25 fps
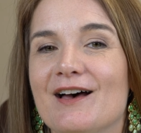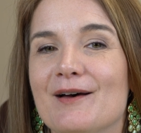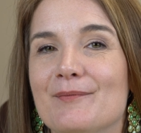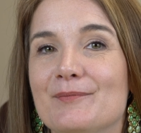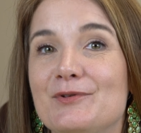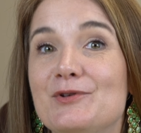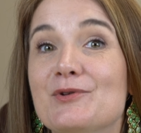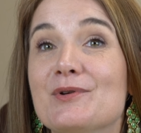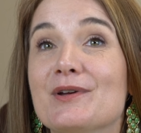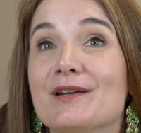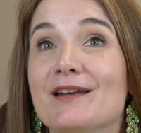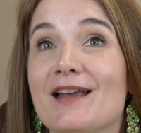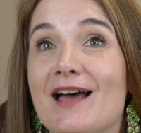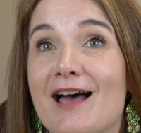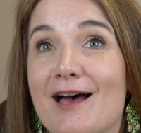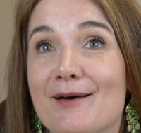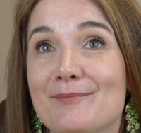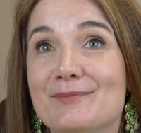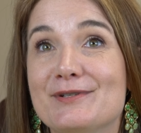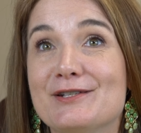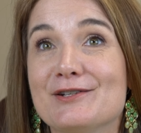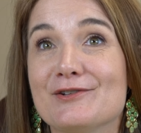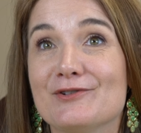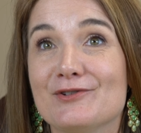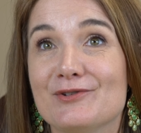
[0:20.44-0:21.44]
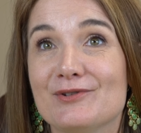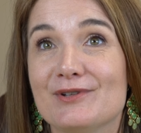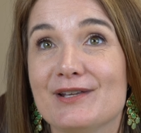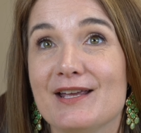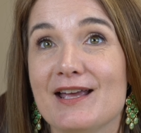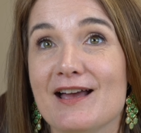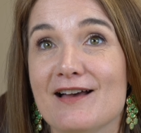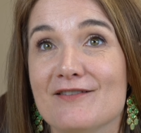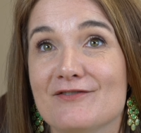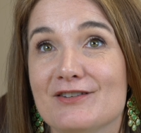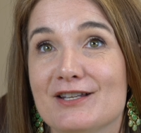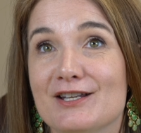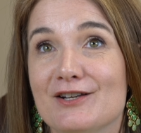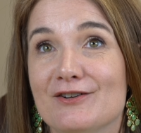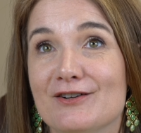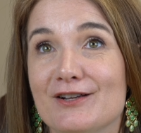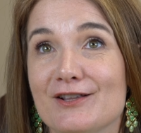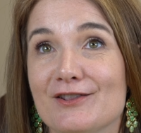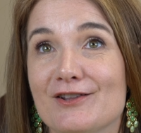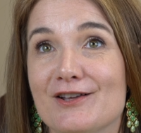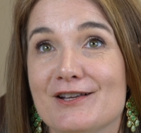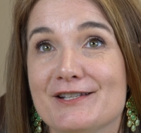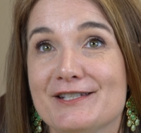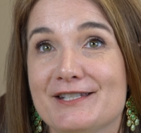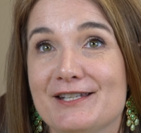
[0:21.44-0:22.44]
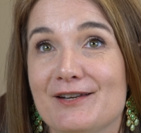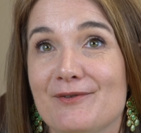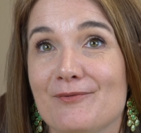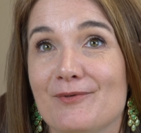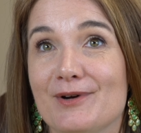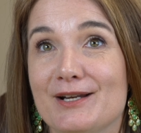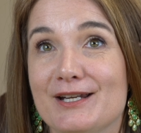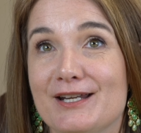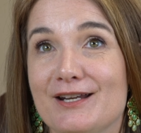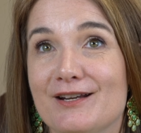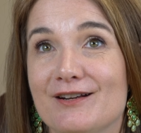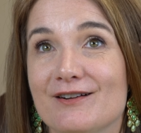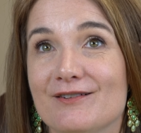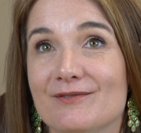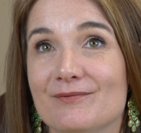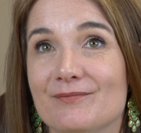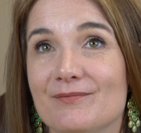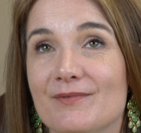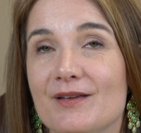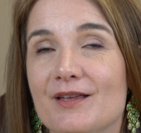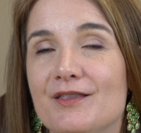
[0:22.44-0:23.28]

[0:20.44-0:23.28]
You can absolutely have a hearing loss in one ear.